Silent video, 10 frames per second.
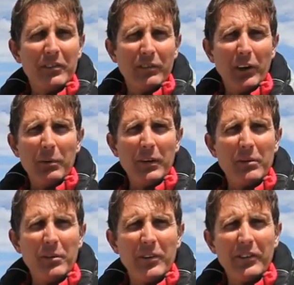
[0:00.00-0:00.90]
flowing
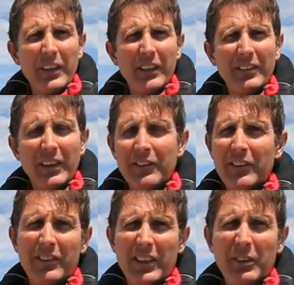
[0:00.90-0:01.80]
through the sail, and
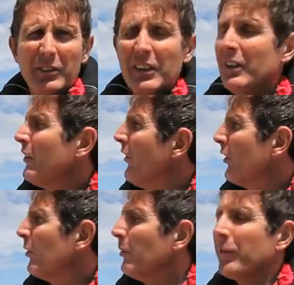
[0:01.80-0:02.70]
to sail the
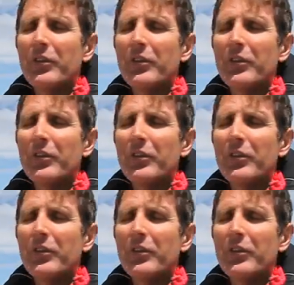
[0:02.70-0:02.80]
course